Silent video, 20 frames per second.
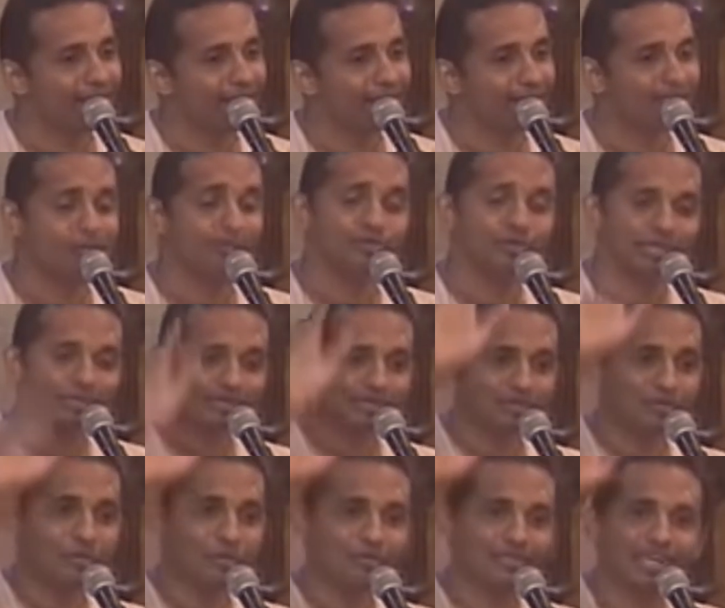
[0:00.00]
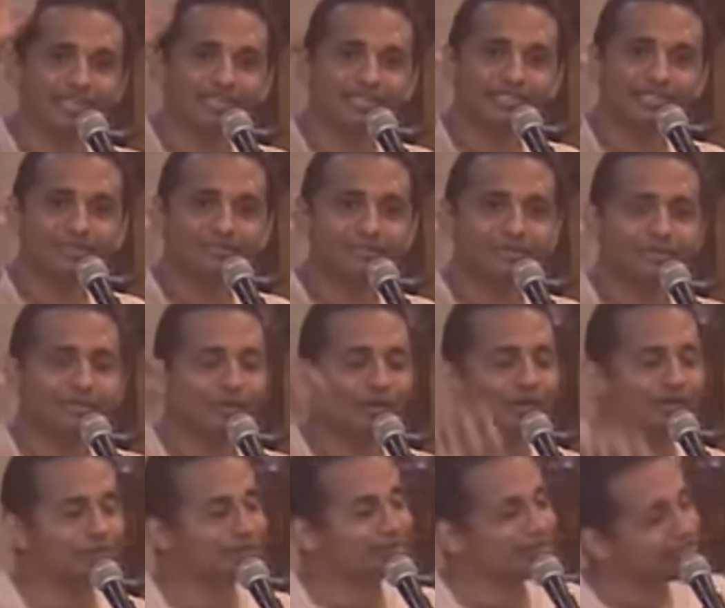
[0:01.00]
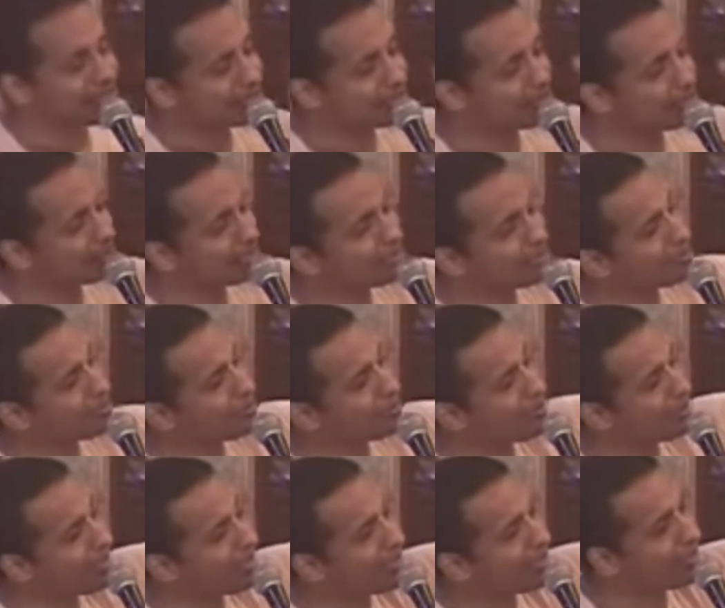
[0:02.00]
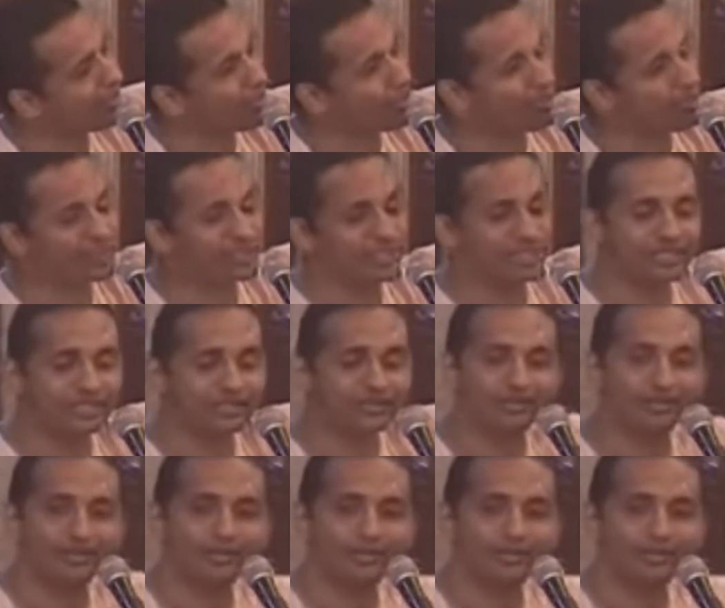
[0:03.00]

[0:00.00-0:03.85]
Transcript: Sometimes he would be there at Simhadwaram. Sometimes he would be there in the ocean.